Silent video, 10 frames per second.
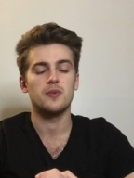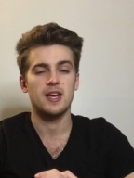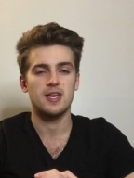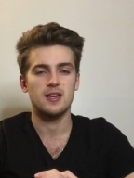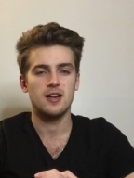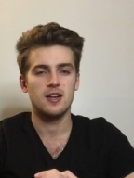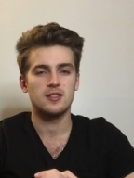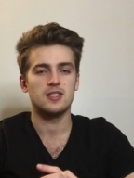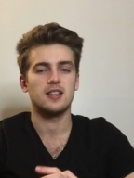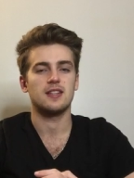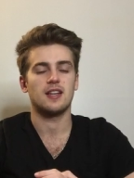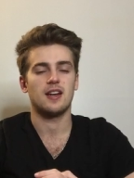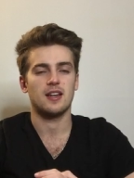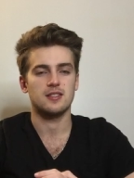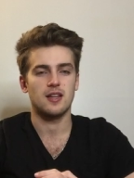ready to take that
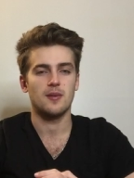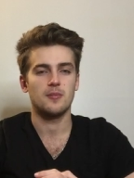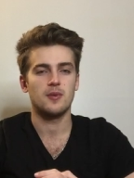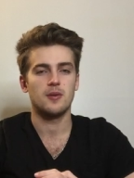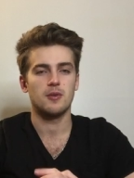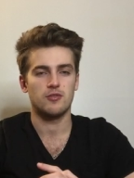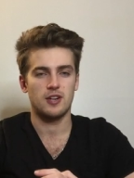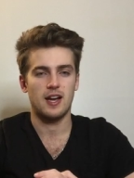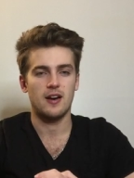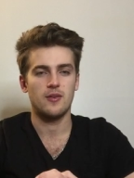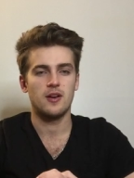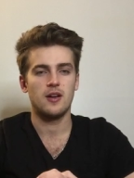next step. But for now,